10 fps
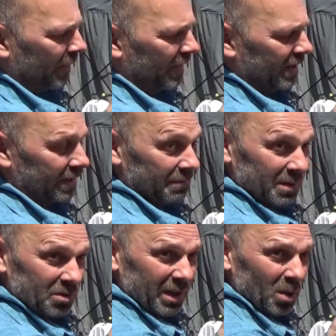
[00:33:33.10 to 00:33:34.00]
they
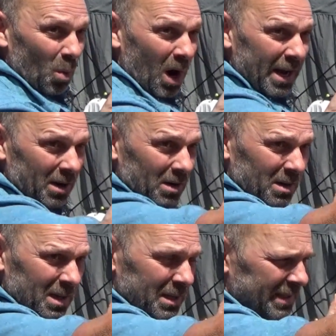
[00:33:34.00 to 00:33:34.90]
string the wire
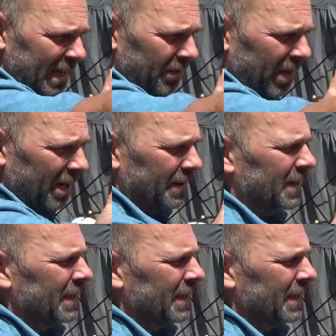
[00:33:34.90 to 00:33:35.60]
down there.